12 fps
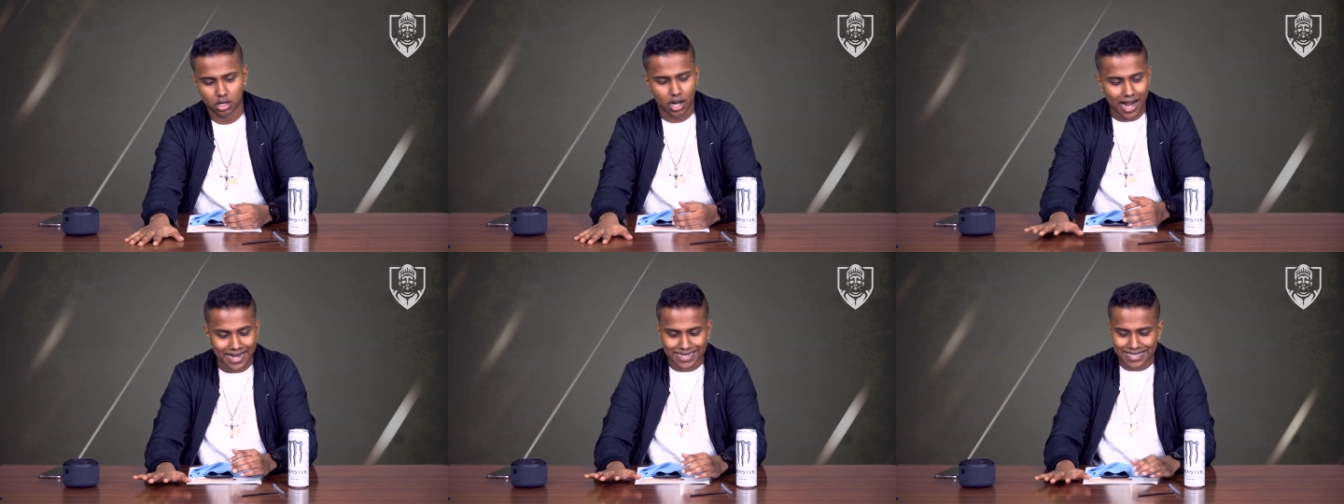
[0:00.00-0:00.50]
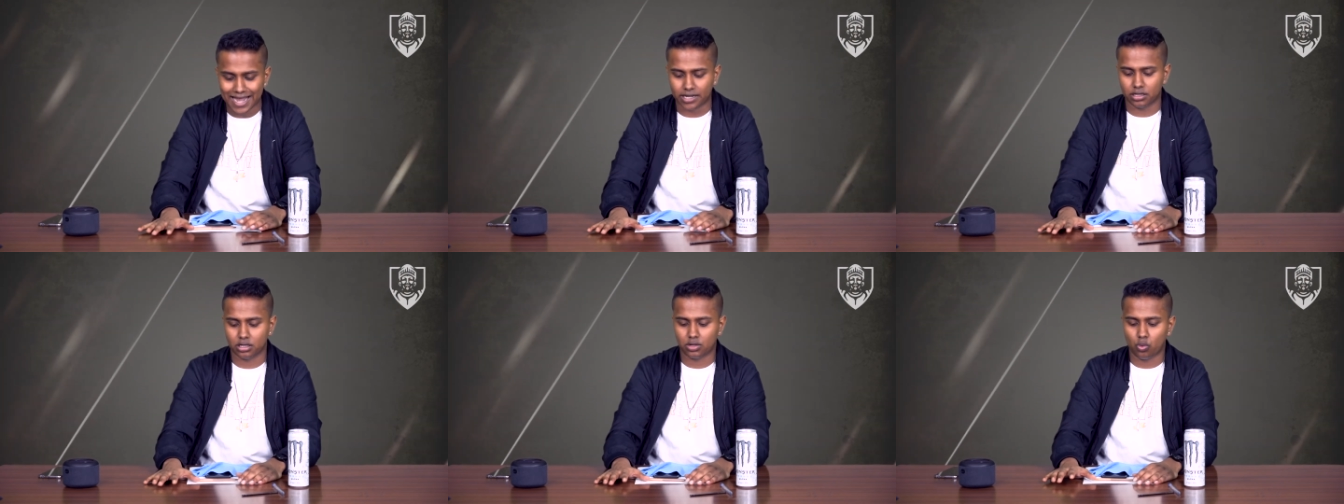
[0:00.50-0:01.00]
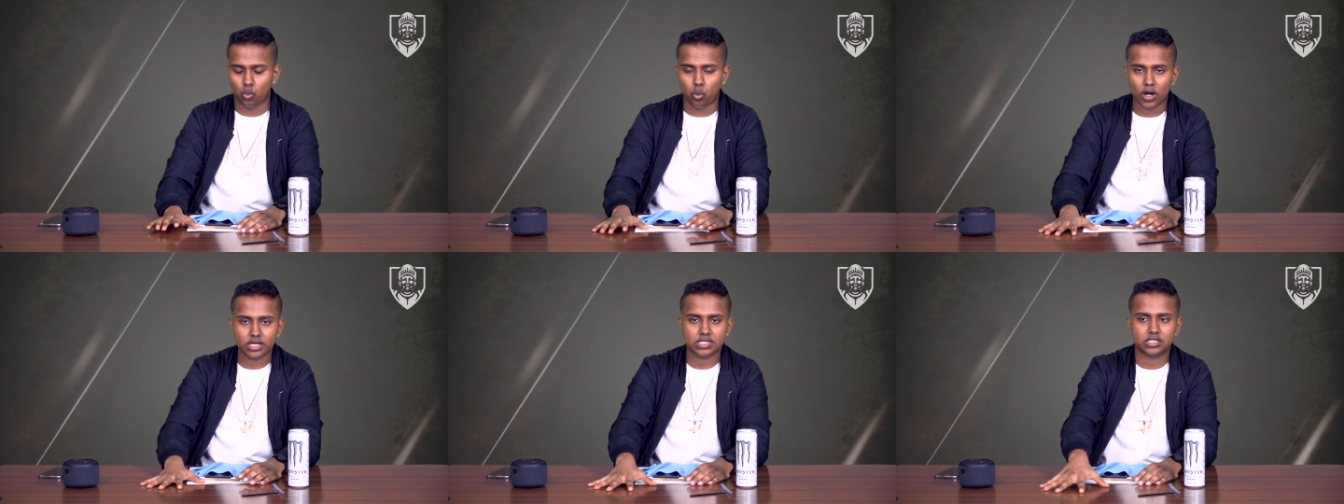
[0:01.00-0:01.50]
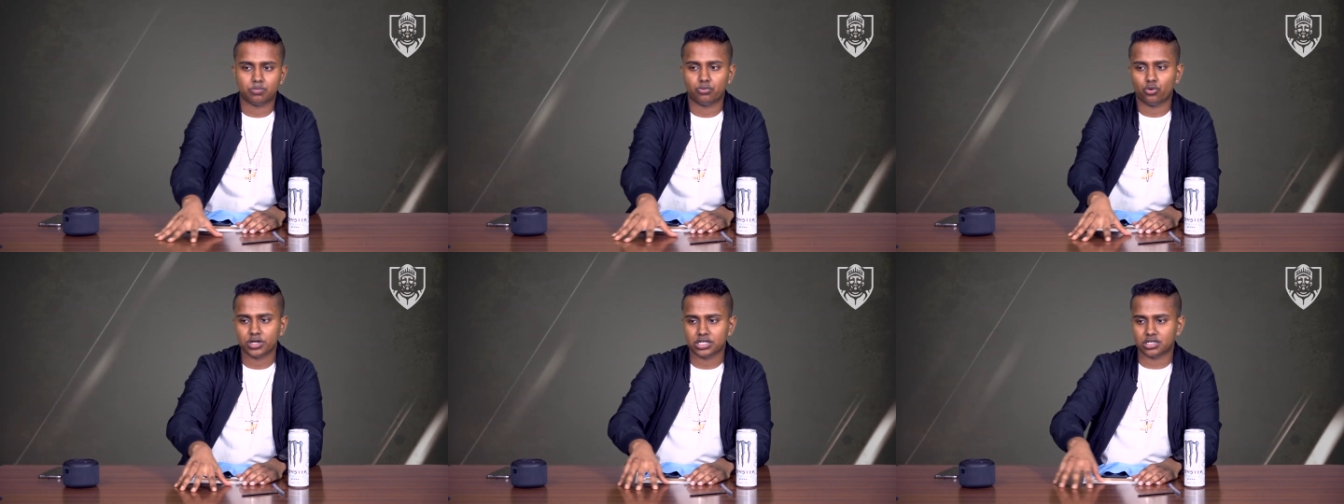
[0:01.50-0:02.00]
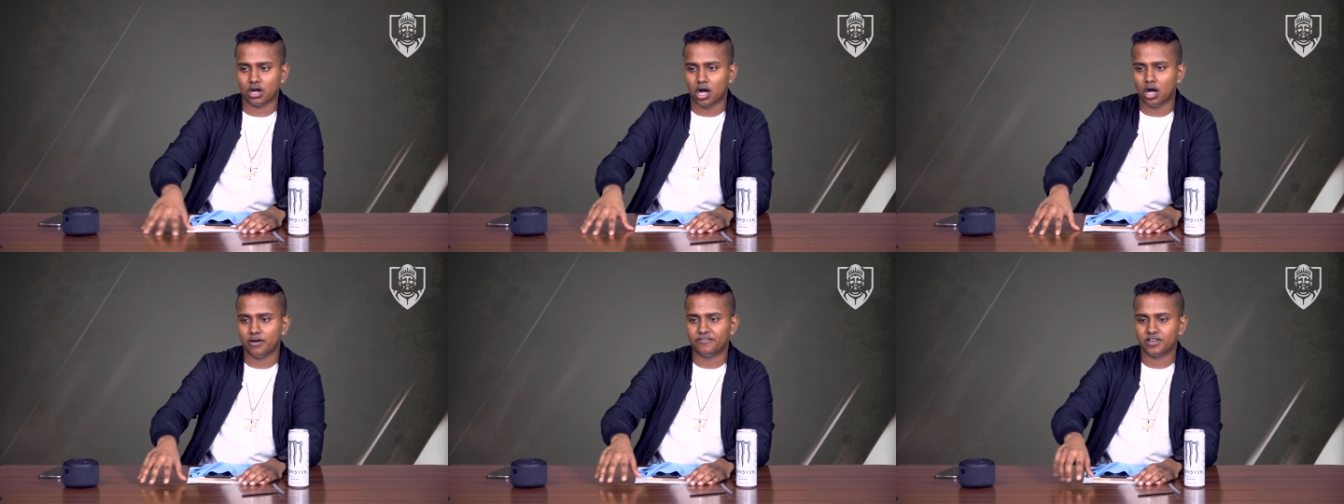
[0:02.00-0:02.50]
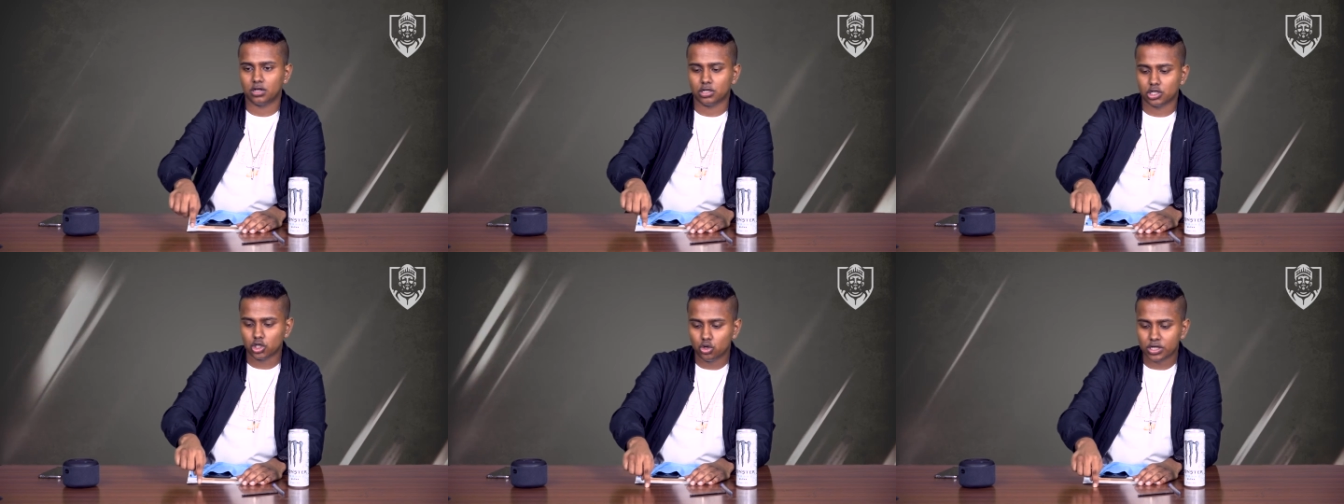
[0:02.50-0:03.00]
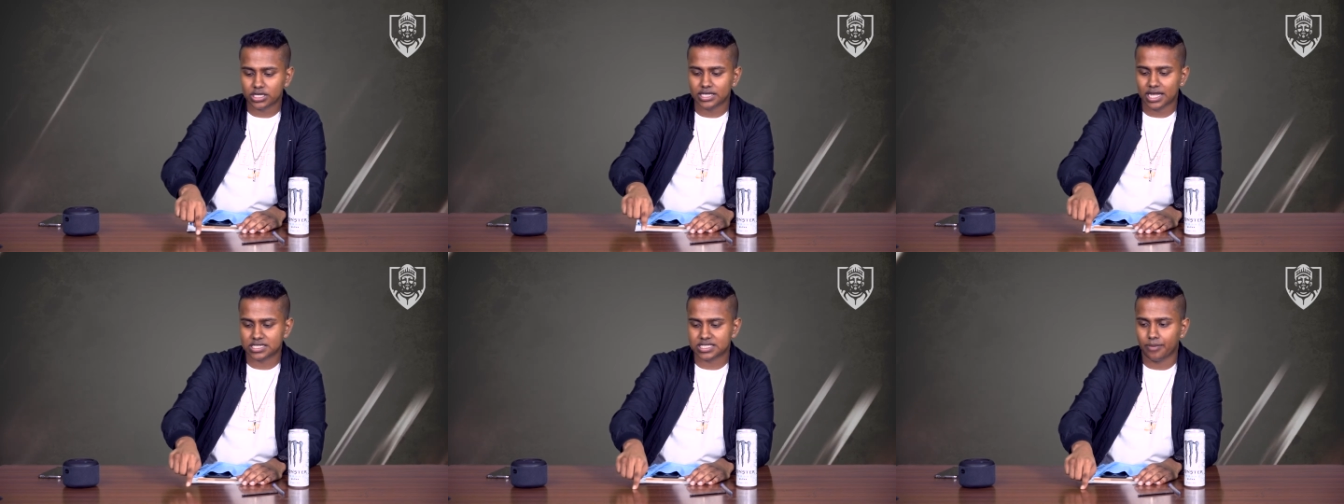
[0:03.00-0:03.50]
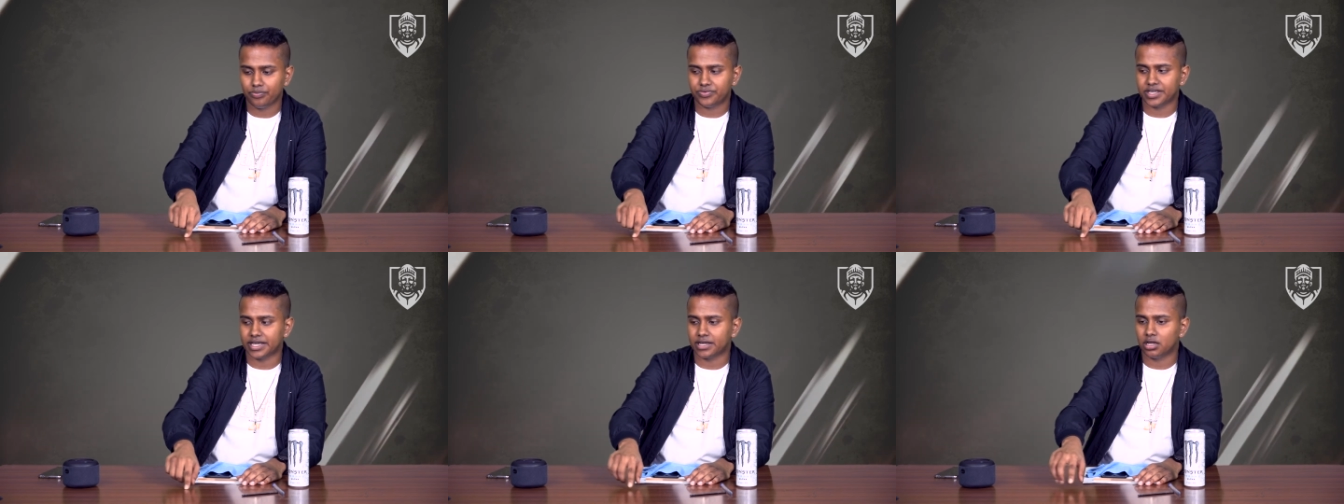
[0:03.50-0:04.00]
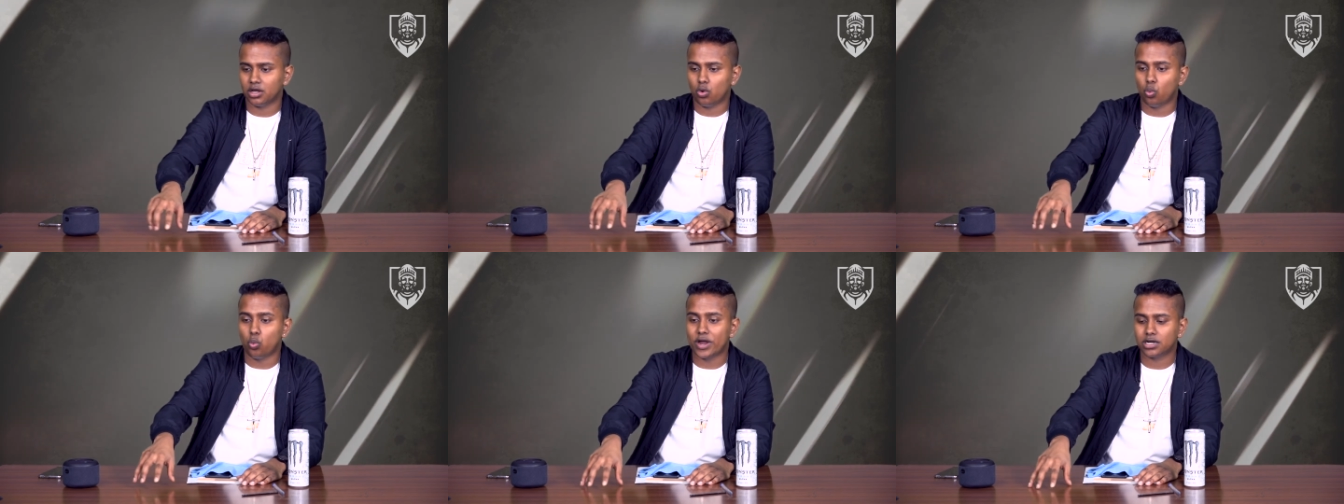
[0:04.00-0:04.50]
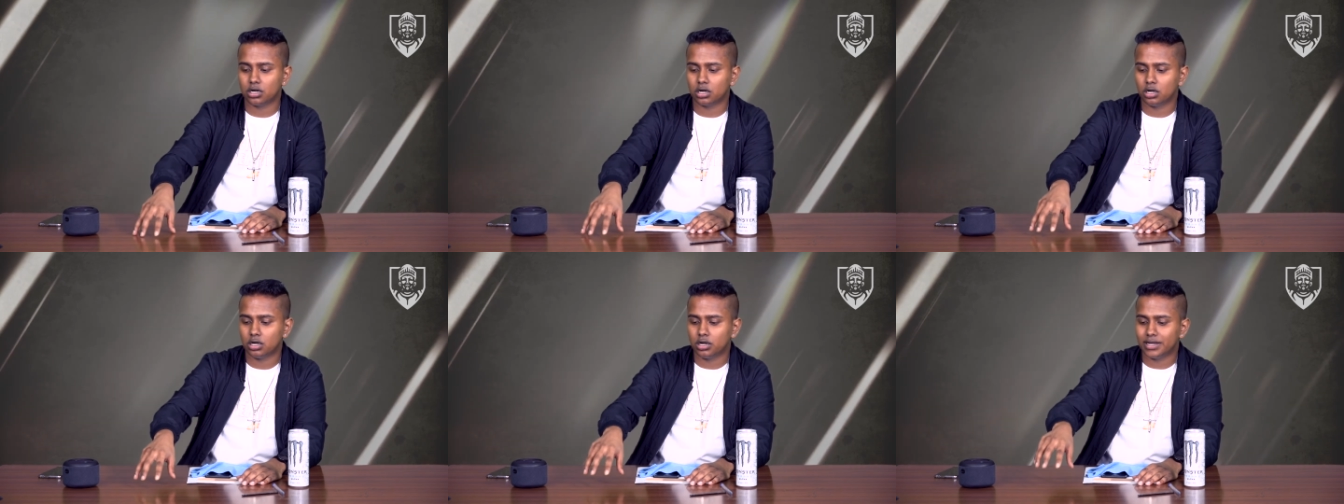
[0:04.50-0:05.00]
Again, what is the point of looking at something where